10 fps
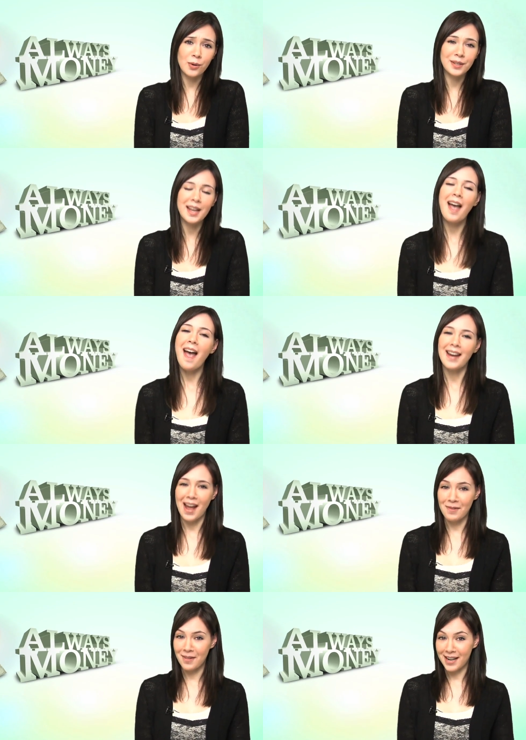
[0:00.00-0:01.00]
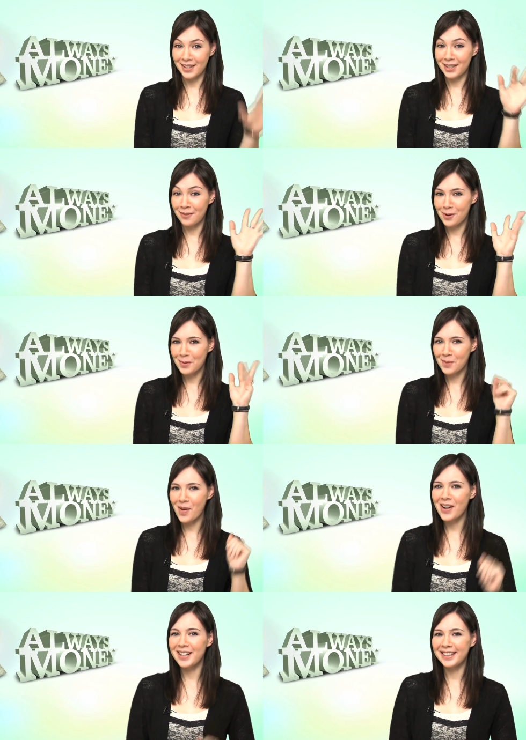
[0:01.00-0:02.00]
yours and have a financially informed
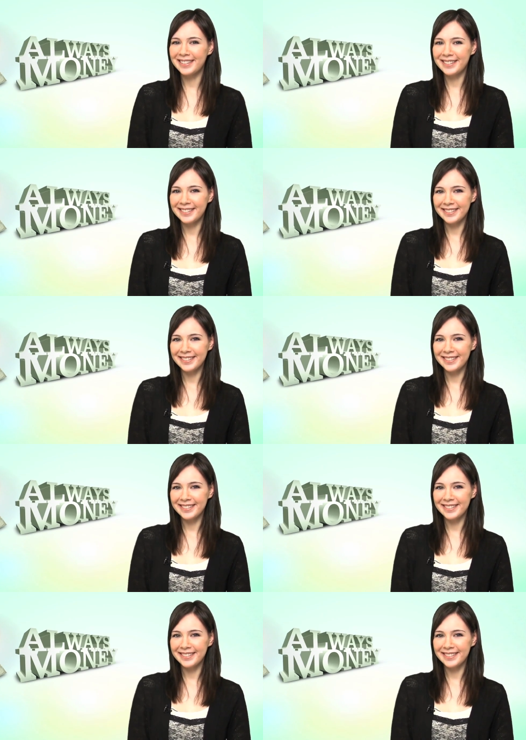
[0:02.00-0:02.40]
tomorrow.